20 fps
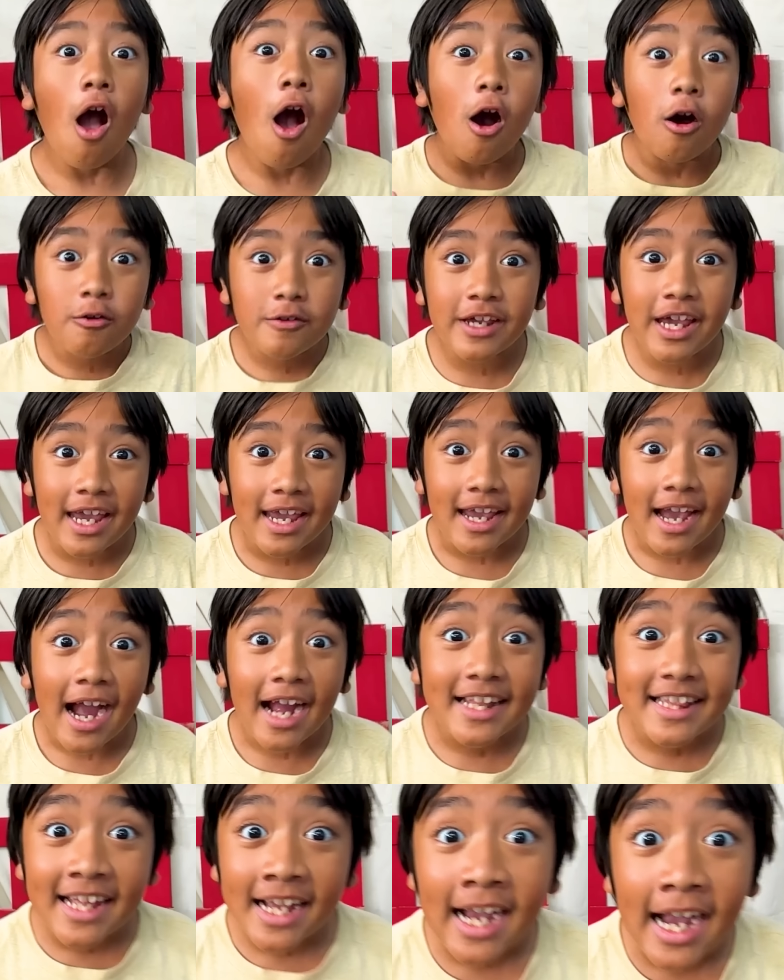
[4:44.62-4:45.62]
Okay, I
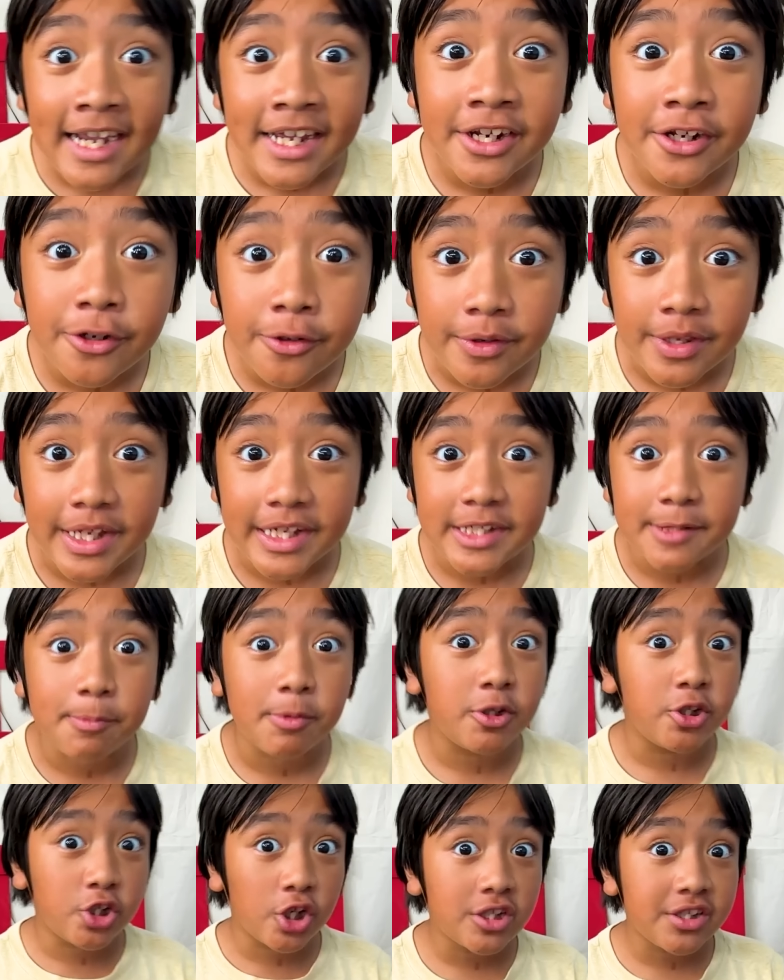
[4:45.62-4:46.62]
think I can do this,
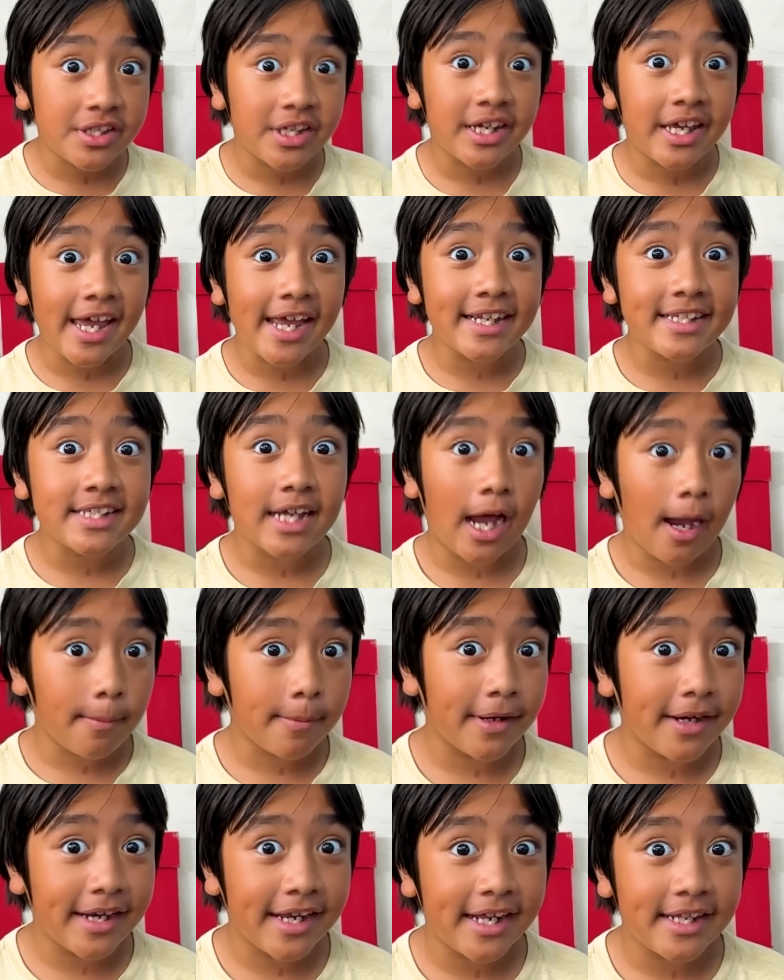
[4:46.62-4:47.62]
but just in case, I'm
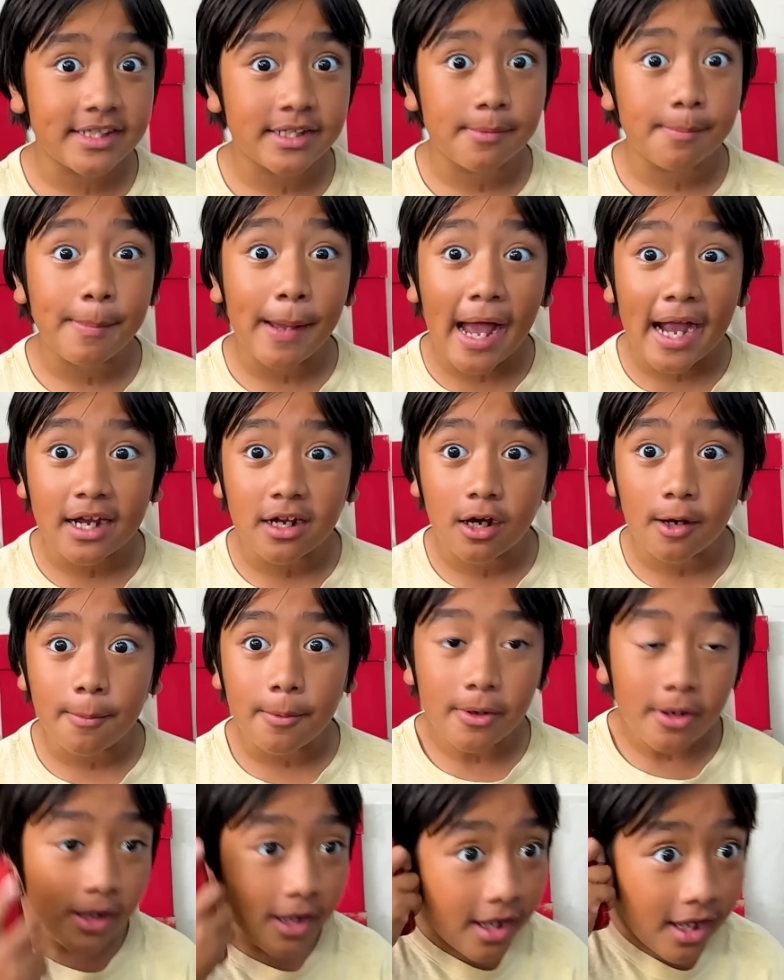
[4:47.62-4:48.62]
gonna need some backup.
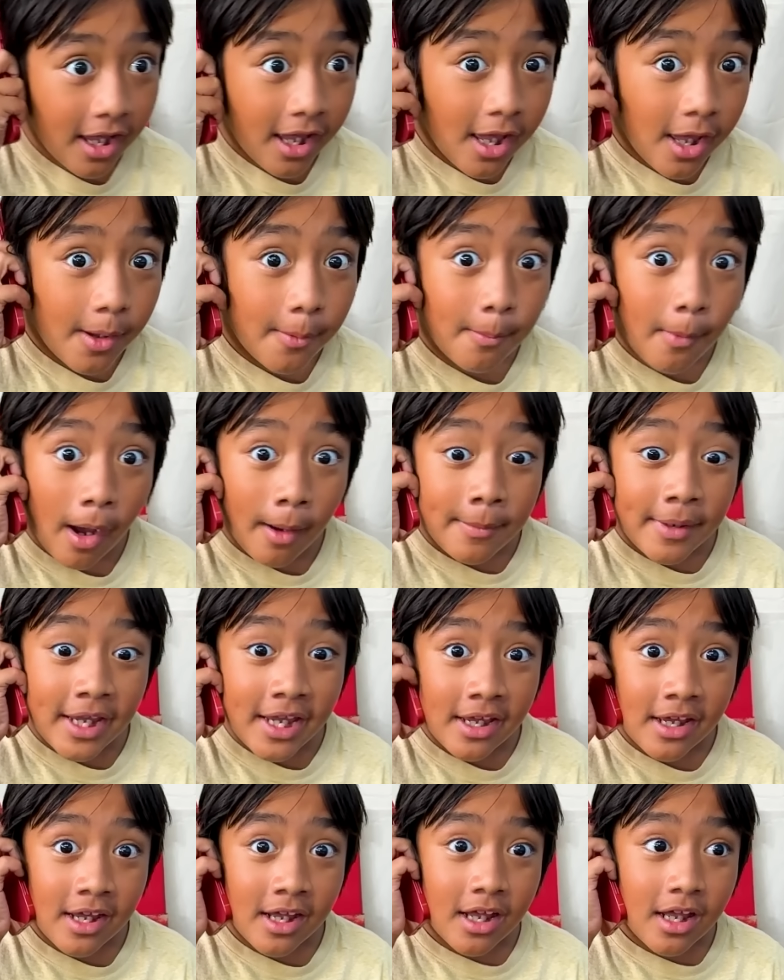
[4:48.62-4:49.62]
Mommy?
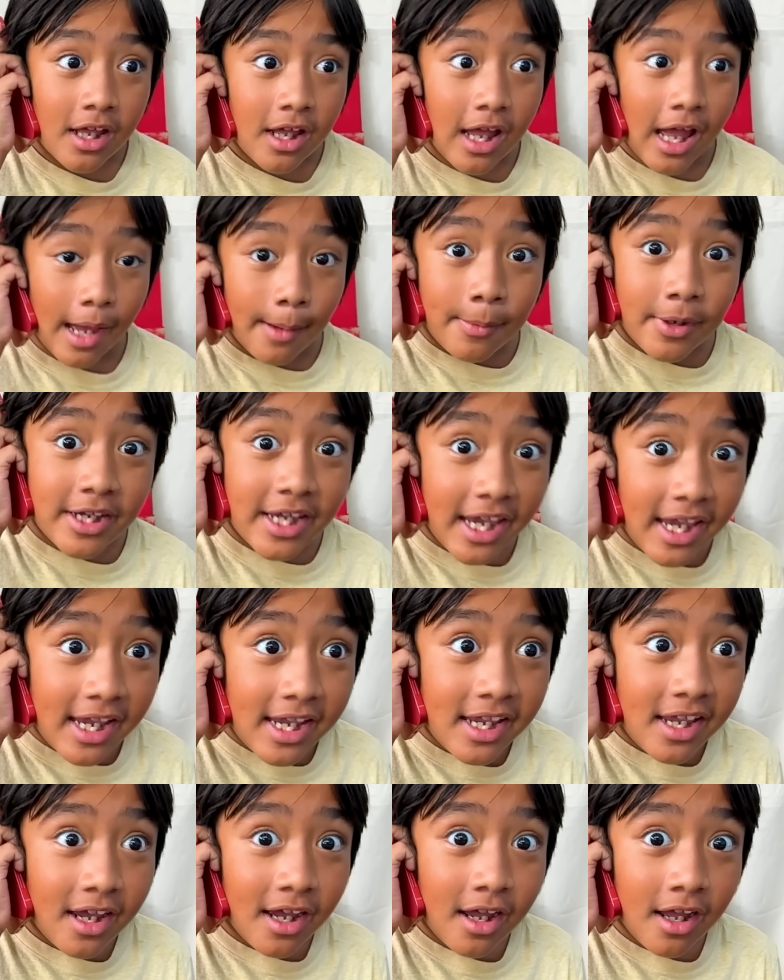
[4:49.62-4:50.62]
Emma
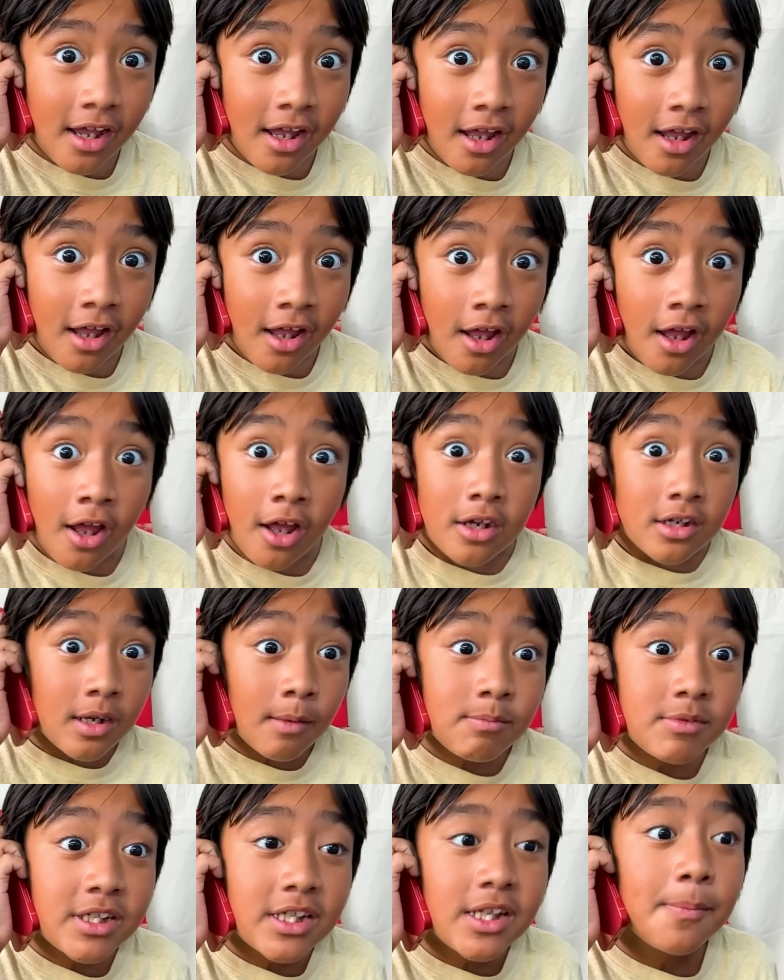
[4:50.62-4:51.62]
Kate? Come
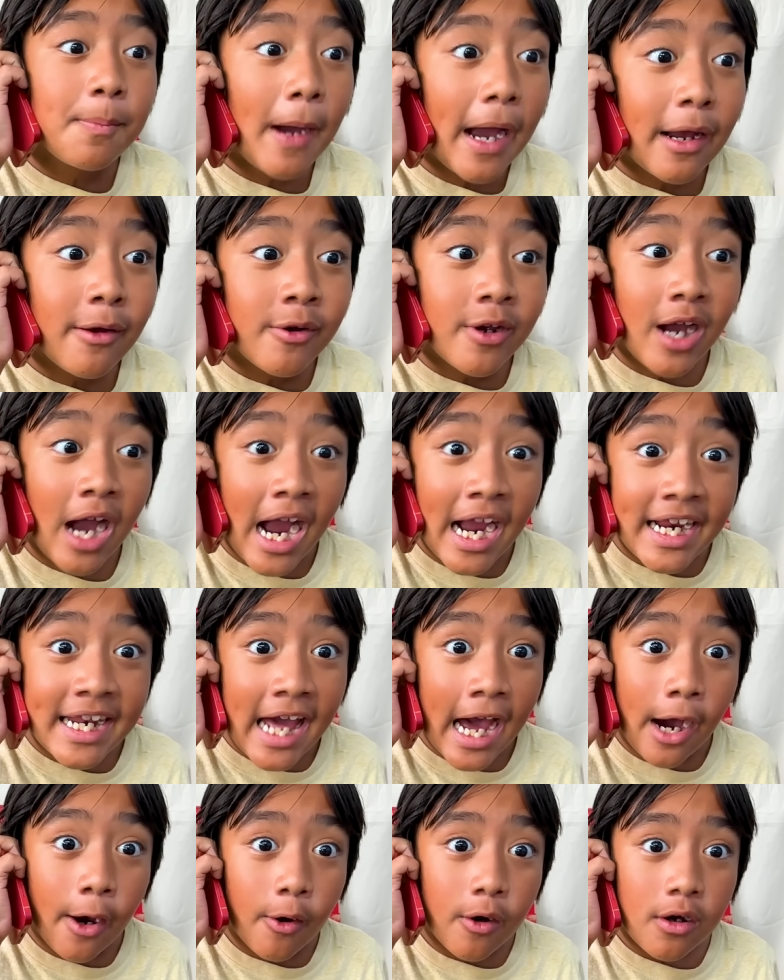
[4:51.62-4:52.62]
to the pirate
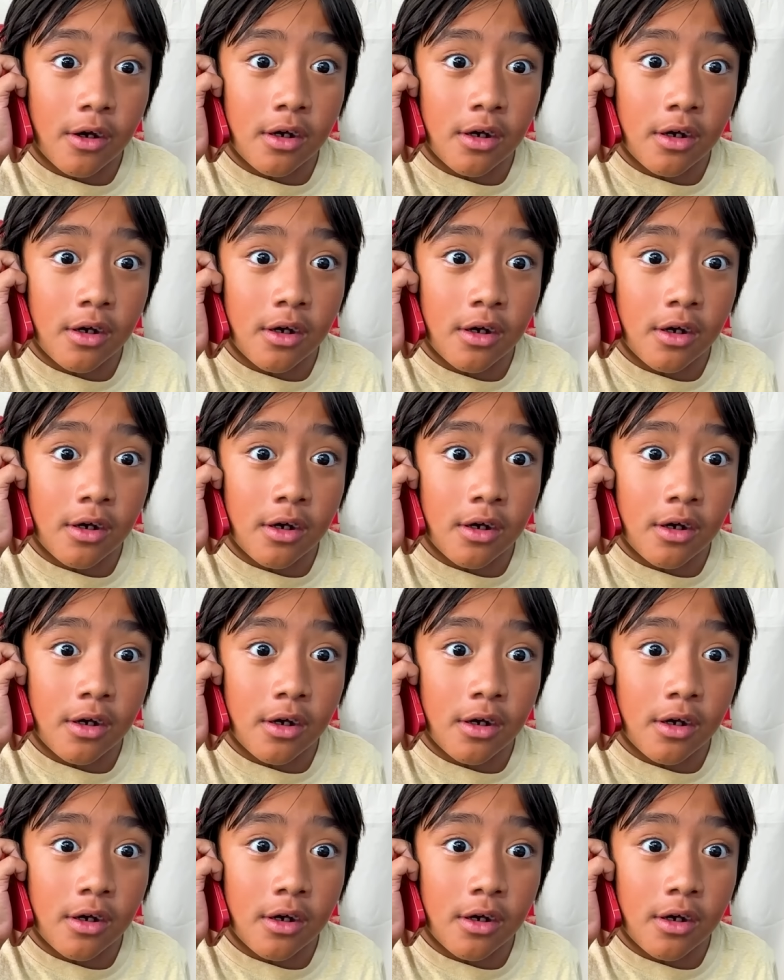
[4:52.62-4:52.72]
hideout!